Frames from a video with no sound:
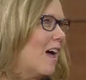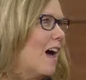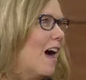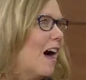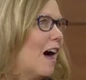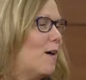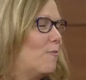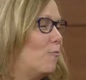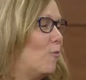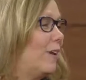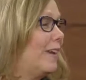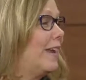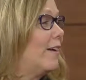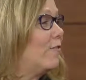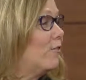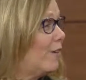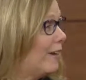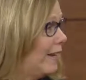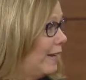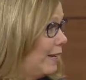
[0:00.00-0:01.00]
I'm um,
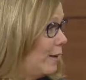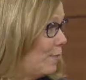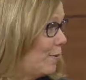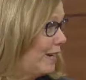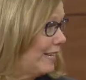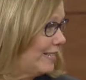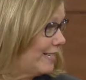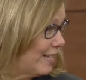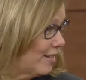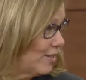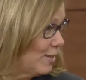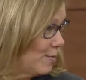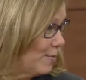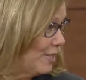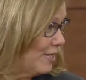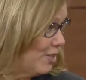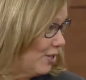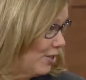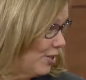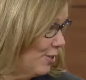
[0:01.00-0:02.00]
whatever anybody tells me
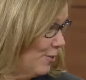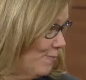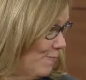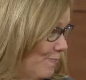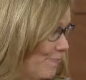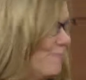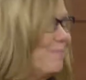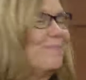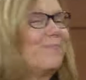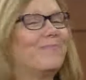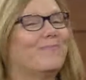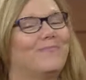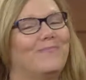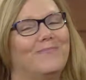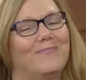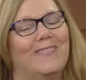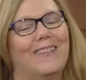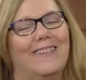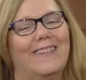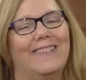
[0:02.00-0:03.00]
to do.
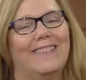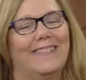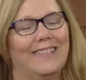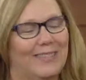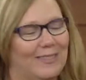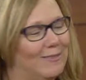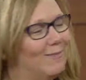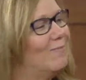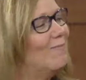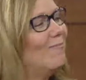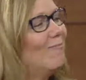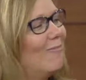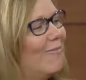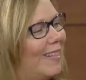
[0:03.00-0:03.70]
that's kind of like me.